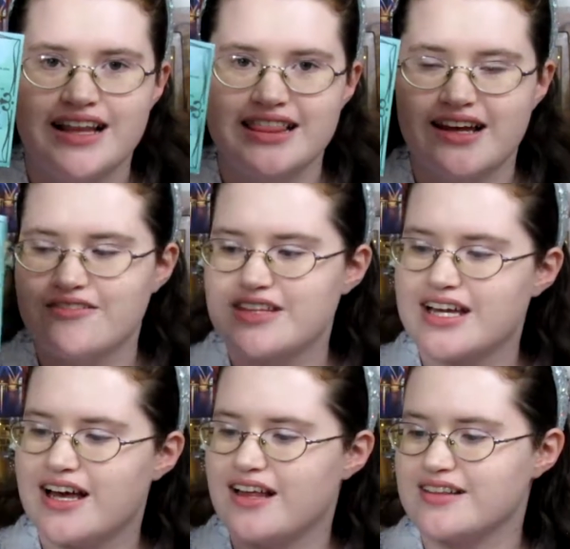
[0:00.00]
I love the
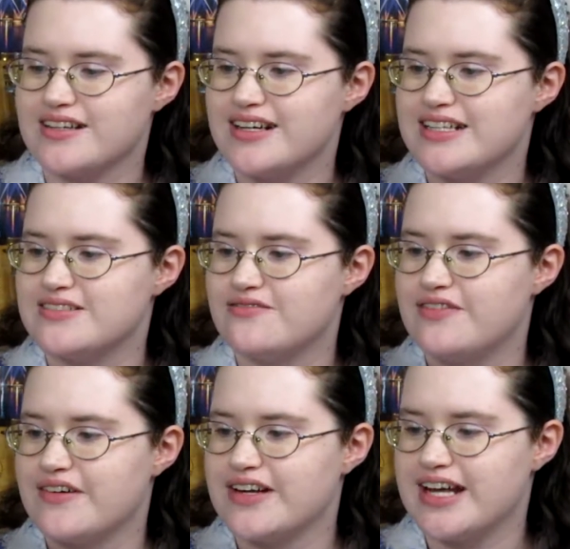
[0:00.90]
color. It's
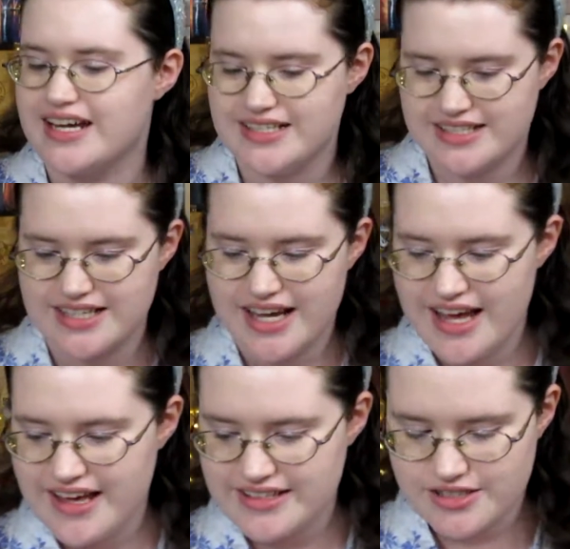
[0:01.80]
very nice.
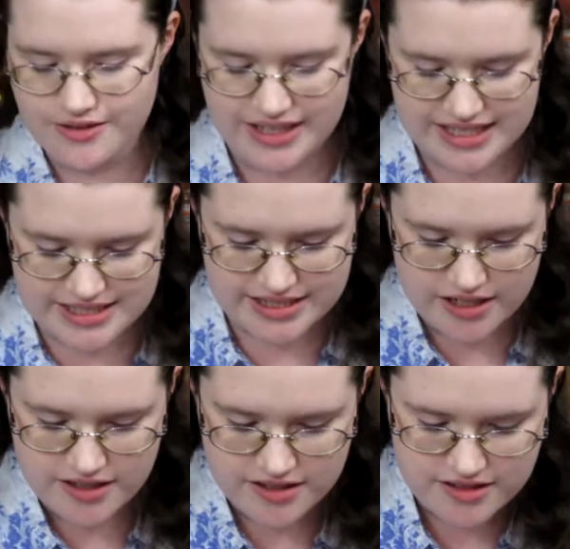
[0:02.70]
So let's
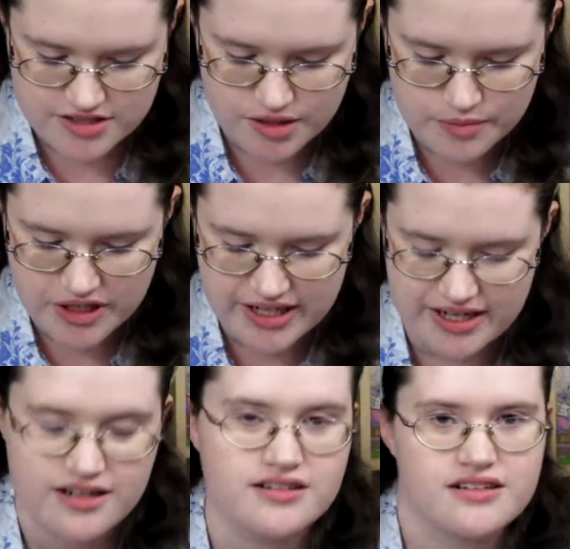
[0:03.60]
Jump on
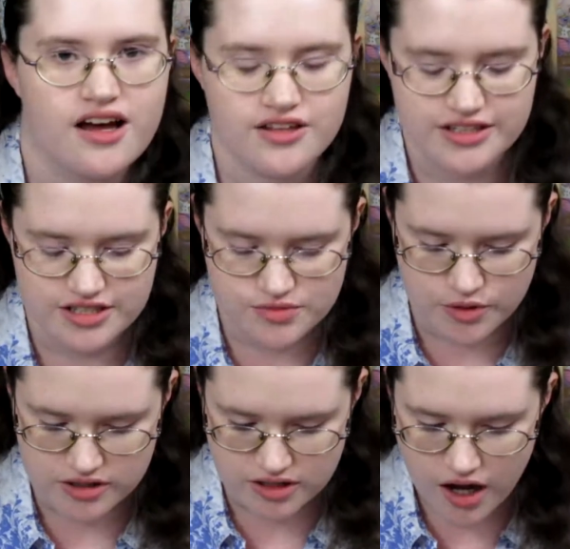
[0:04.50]
in, not look at the spoiler card.